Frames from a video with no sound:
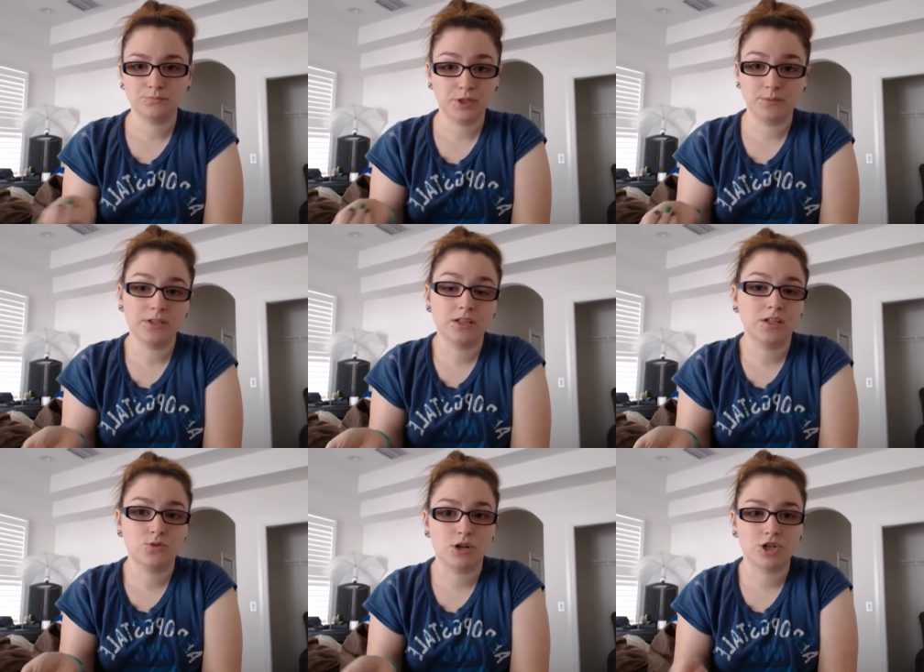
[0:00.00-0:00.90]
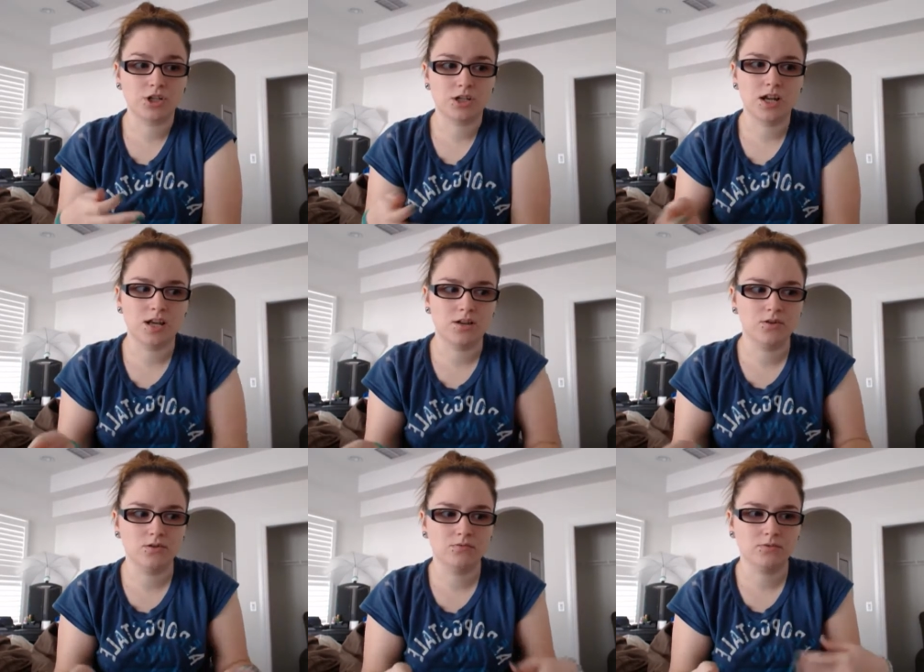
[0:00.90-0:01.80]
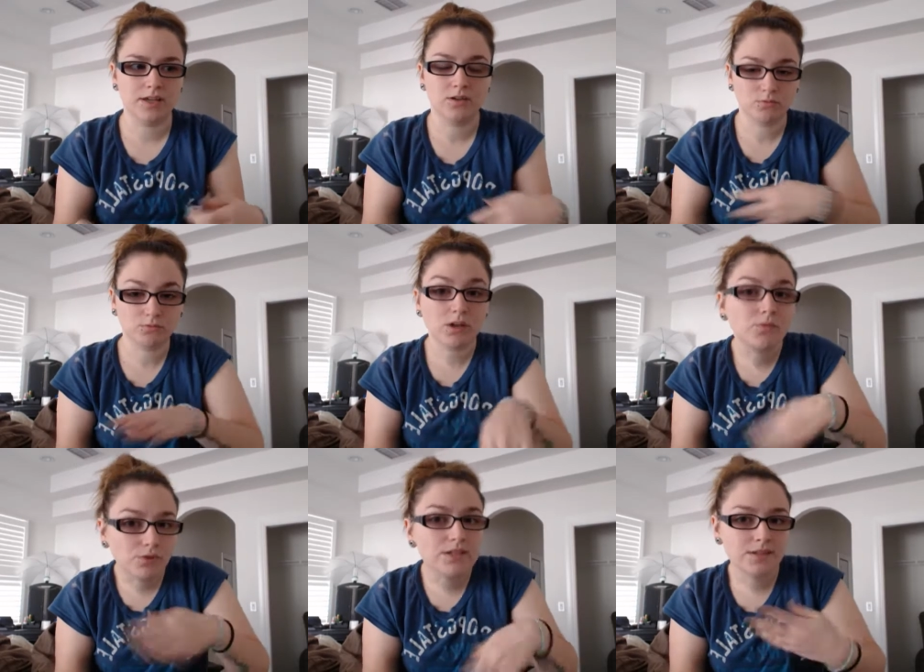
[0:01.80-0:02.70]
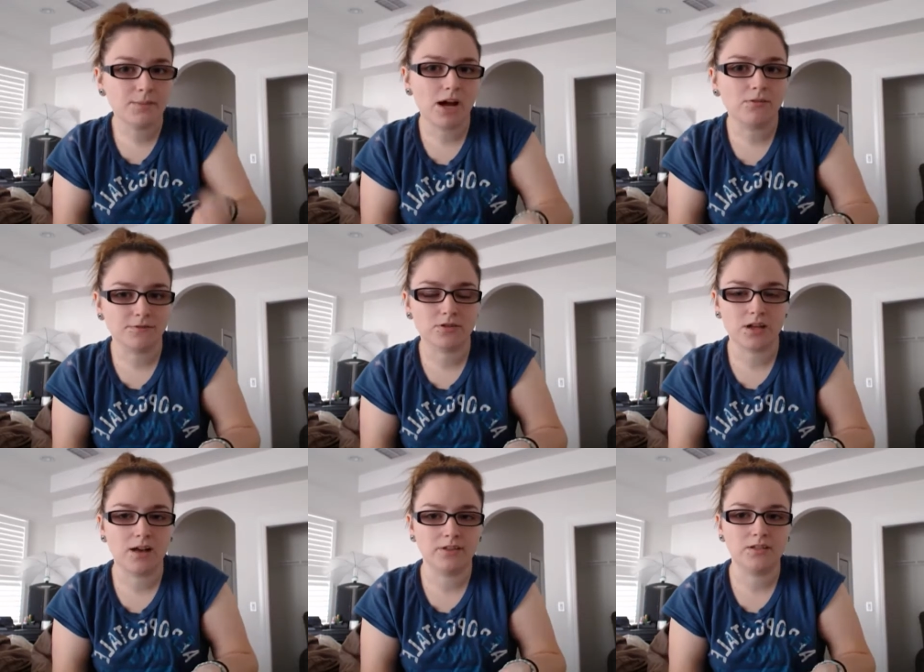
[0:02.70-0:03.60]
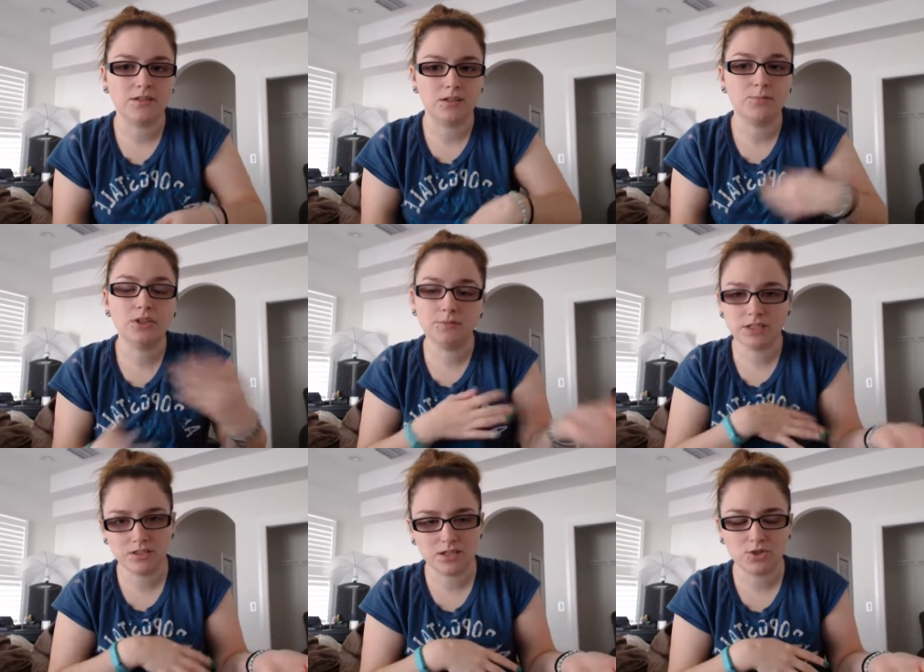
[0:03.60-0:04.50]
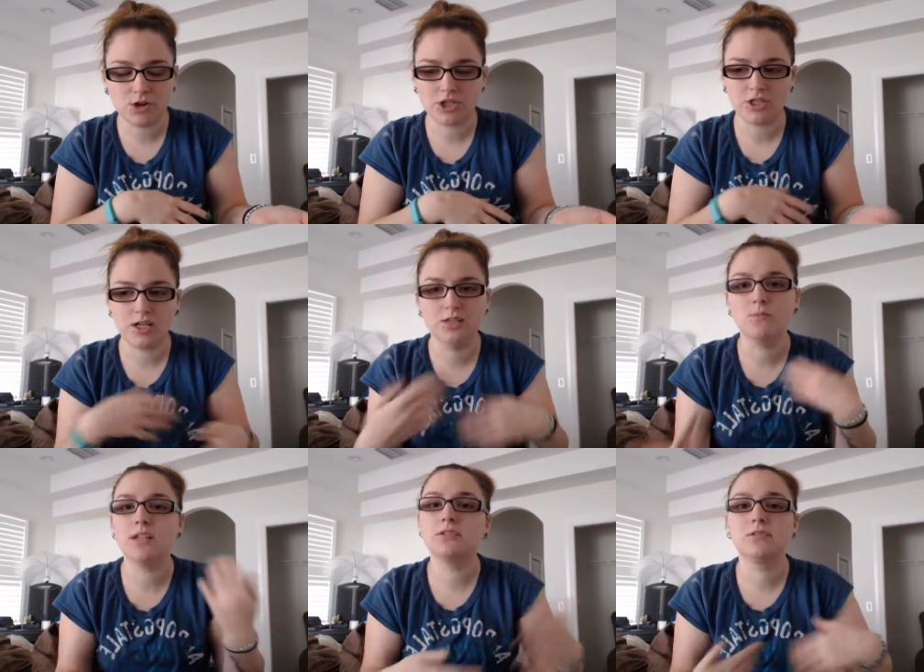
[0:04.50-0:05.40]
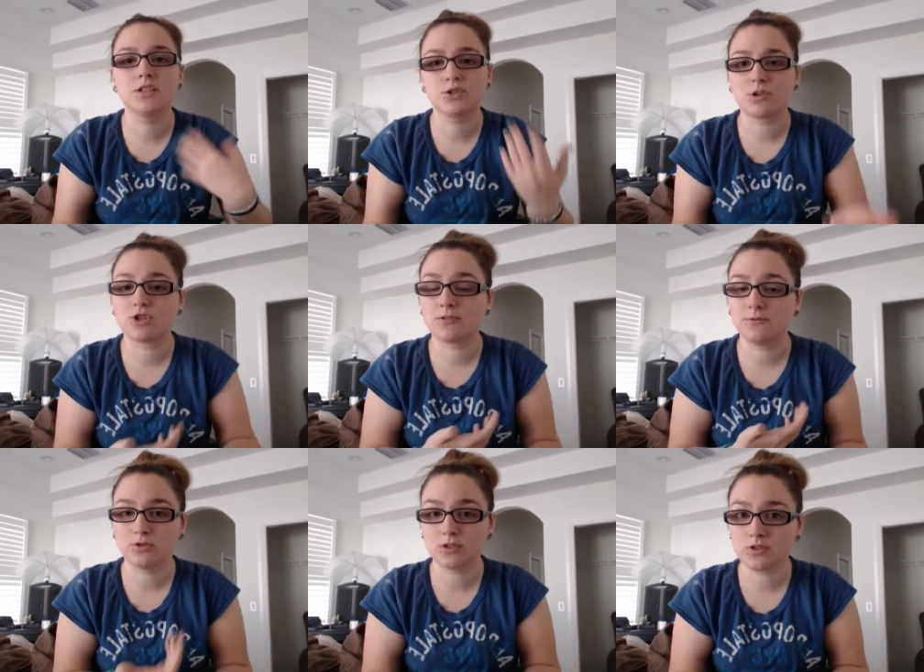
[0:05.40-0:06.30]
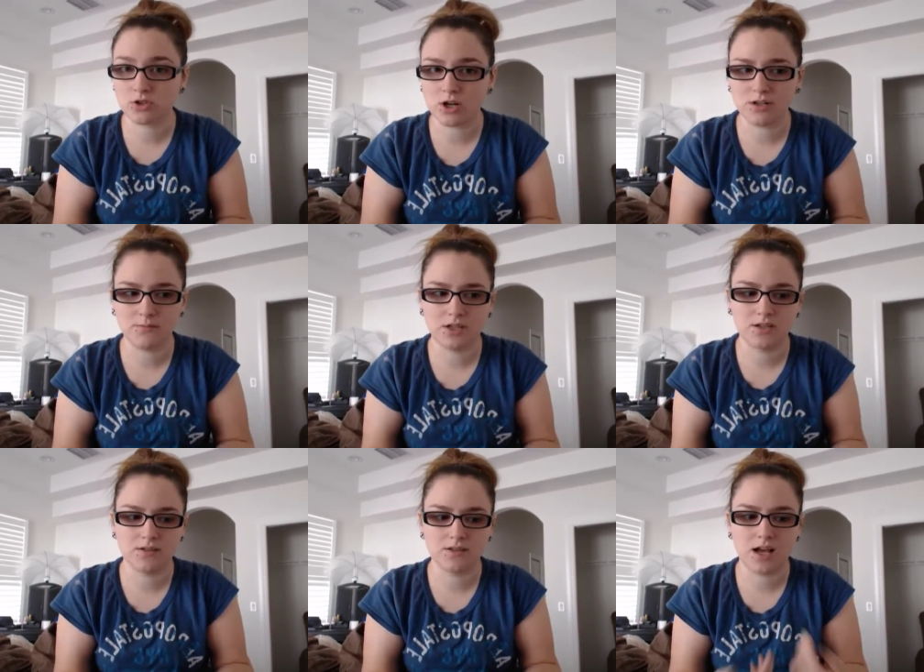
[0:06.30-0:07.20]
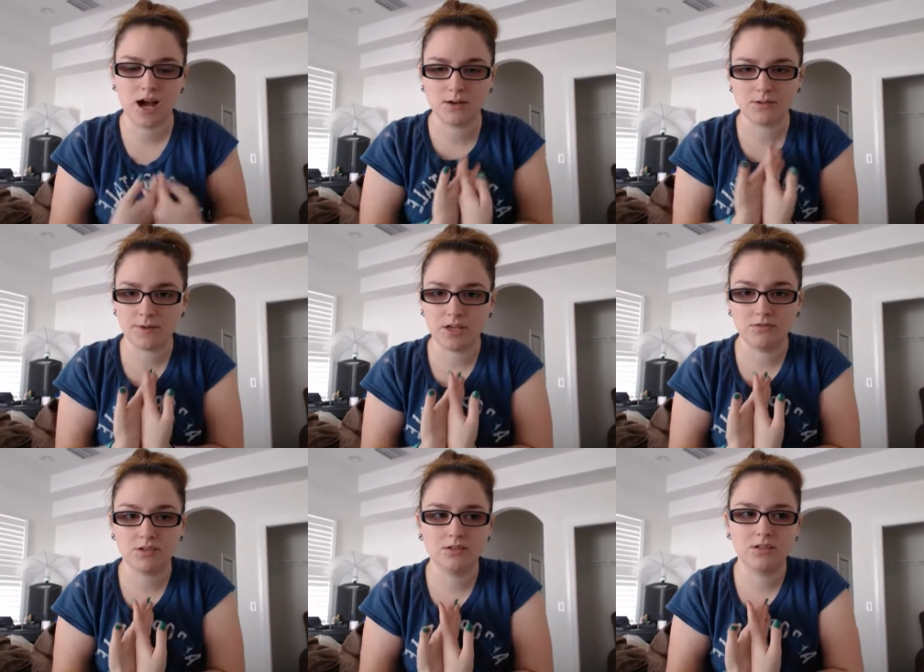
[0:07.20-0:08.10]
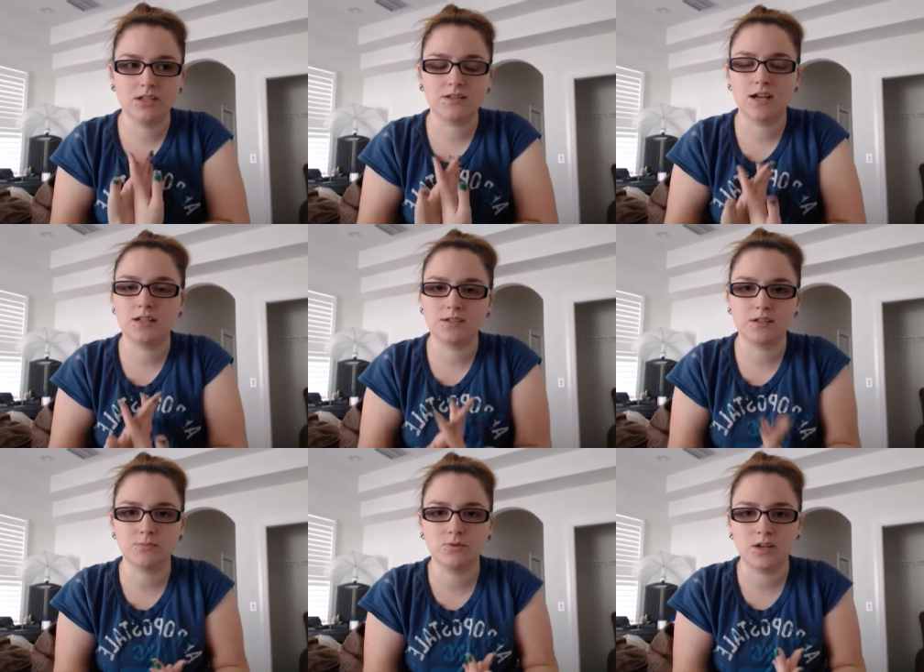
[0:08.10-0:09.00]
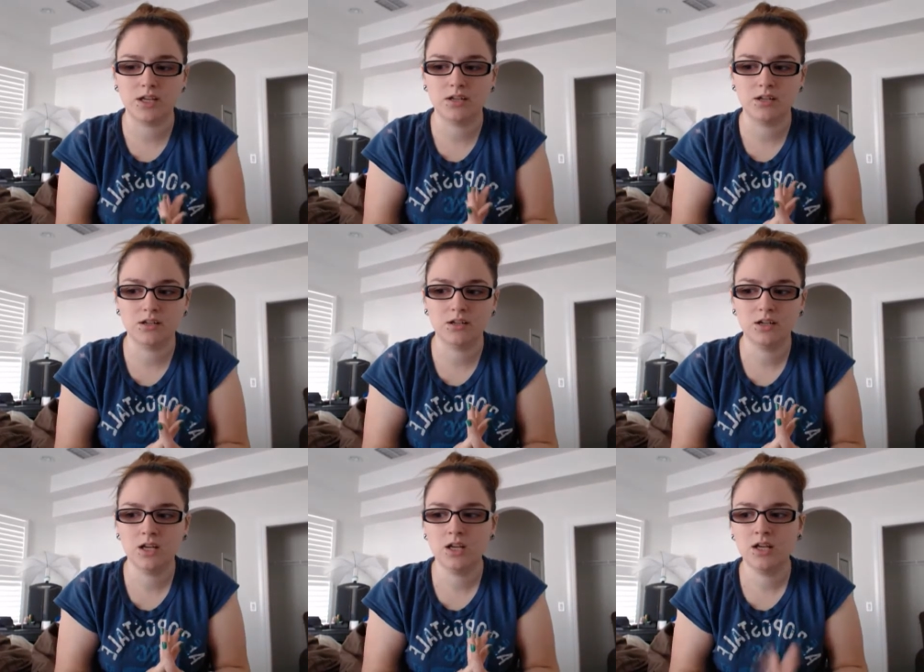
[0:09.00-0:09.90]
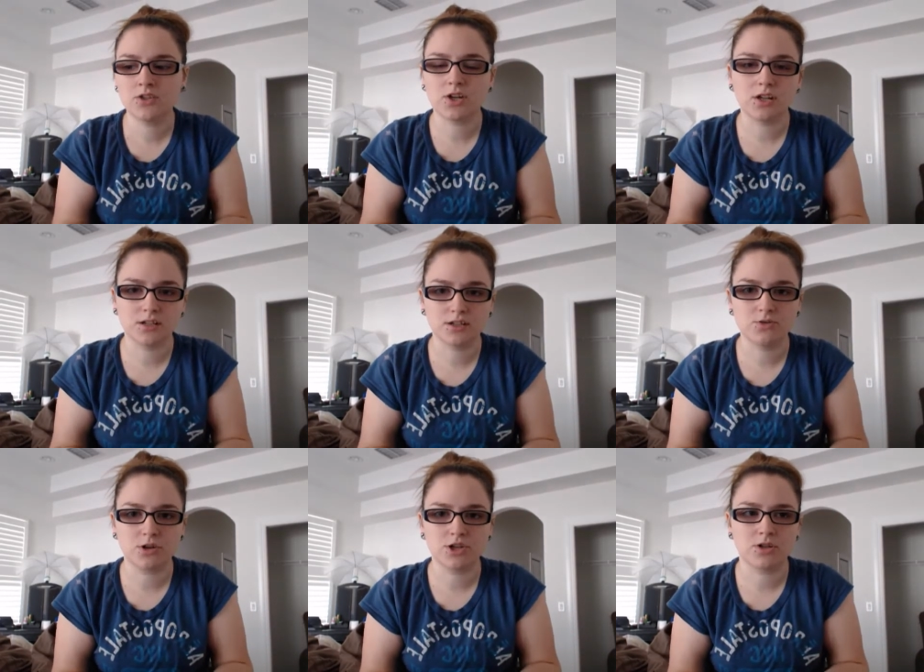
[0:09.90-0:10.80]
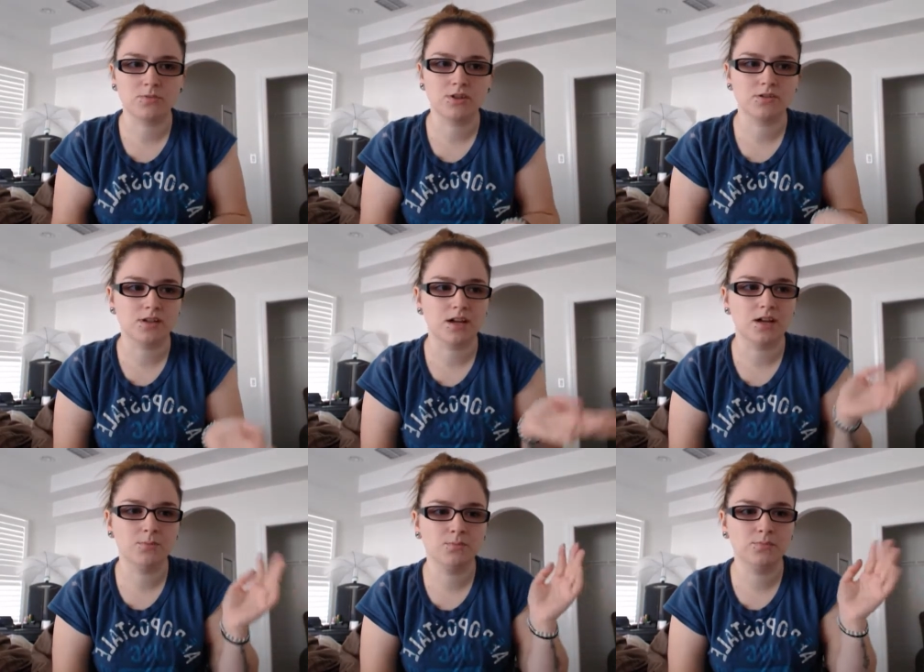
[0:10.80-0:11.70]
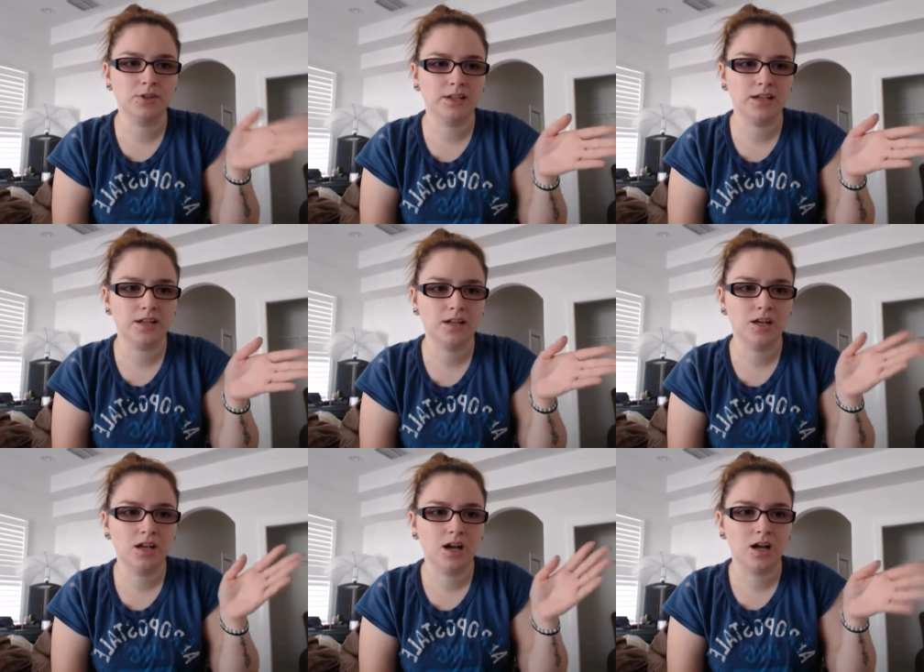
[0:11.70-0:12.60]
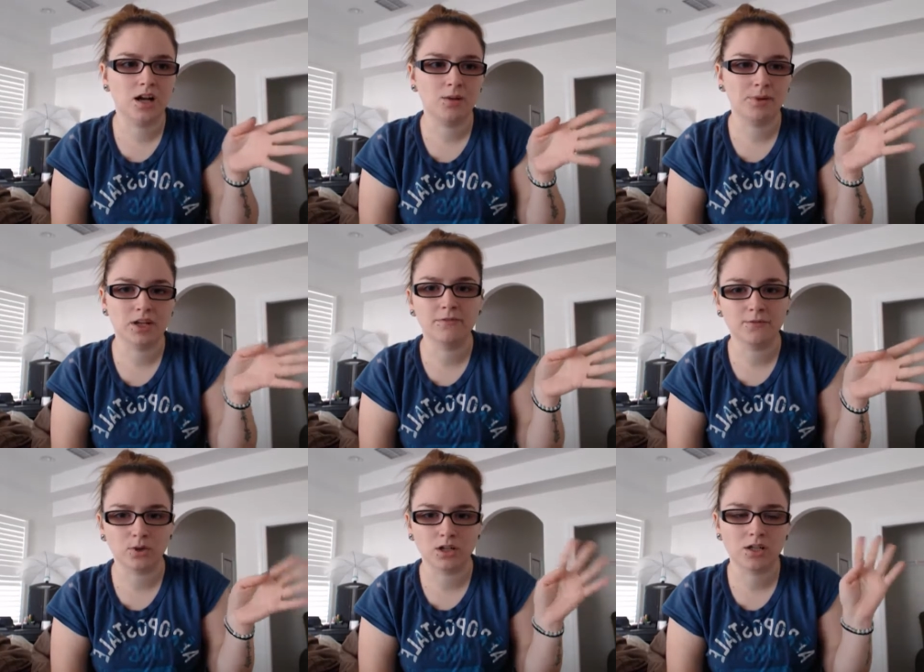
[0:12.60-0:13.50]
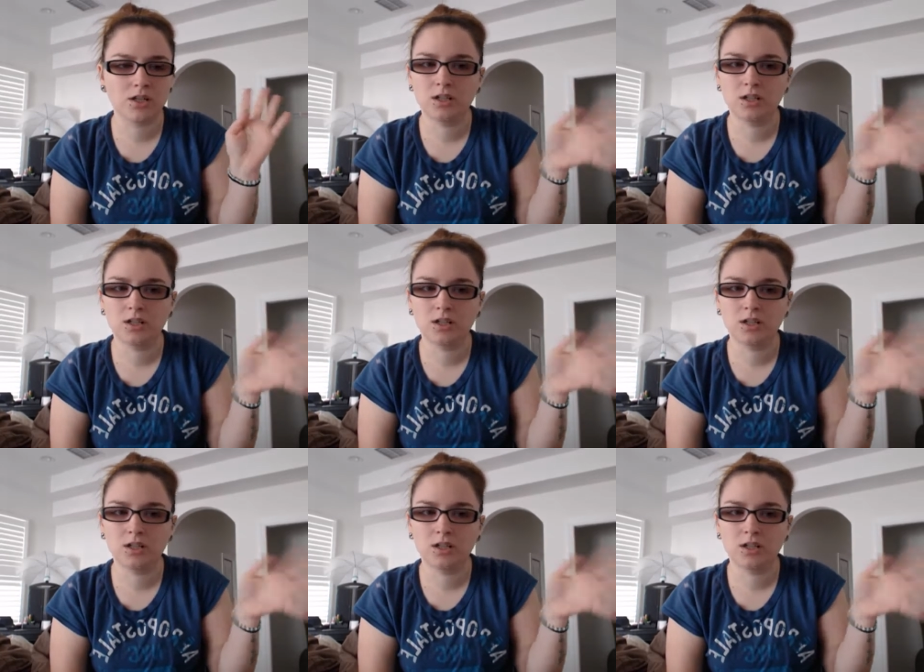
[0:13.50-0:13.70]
put them in the dishwasher and like rinse them out first, obviously, put them in the dishwasher and then wait until the dishwasher's full to start it, because I was paying utilities. I didn't see a point in starting a dishwasher when there's like a plate, a cup, and a fork,